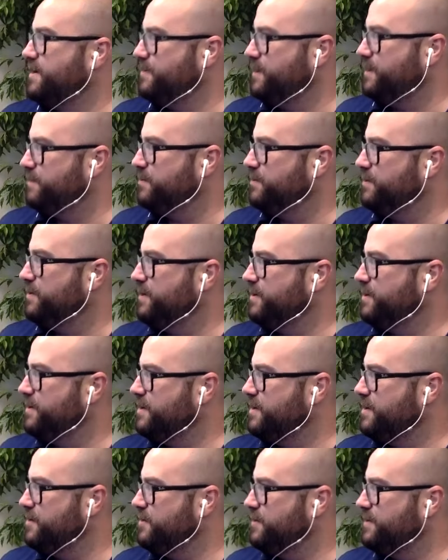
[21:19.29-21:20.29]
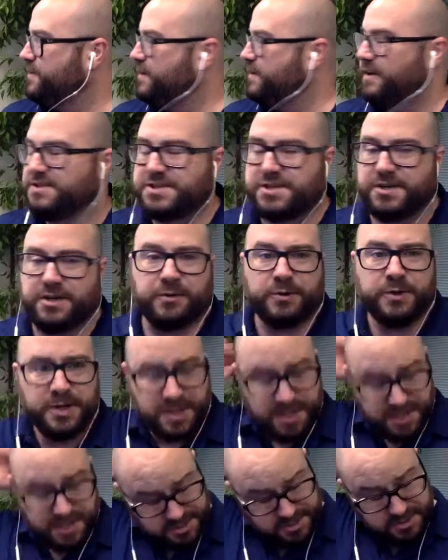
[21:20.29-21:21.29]
People need to know what they're... So,
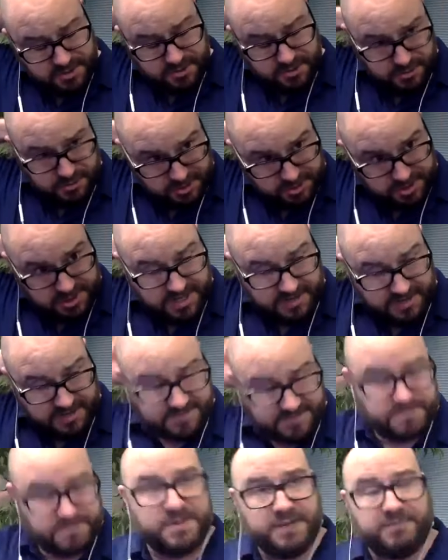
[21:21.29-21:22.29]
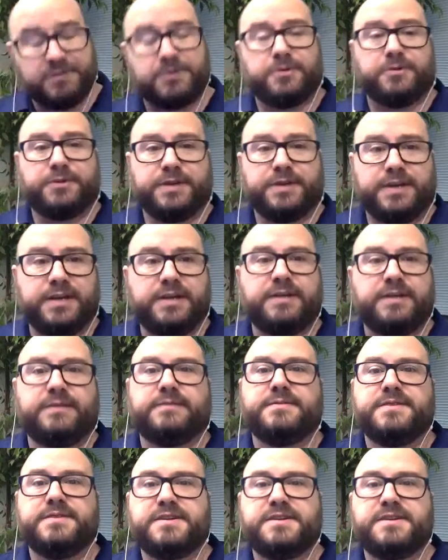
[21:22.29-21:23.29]
so lawyers have some difficulty
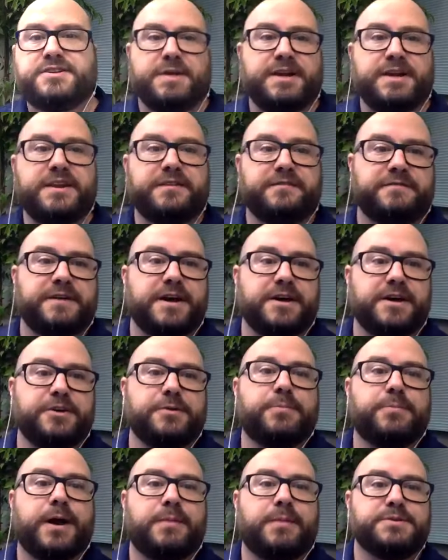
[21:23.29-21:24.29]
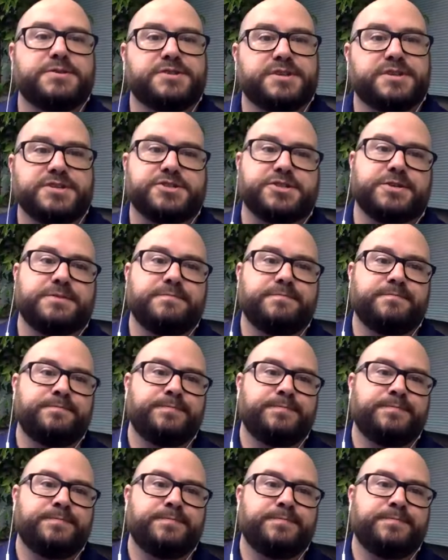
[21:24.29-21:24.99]
explaining the value proposition.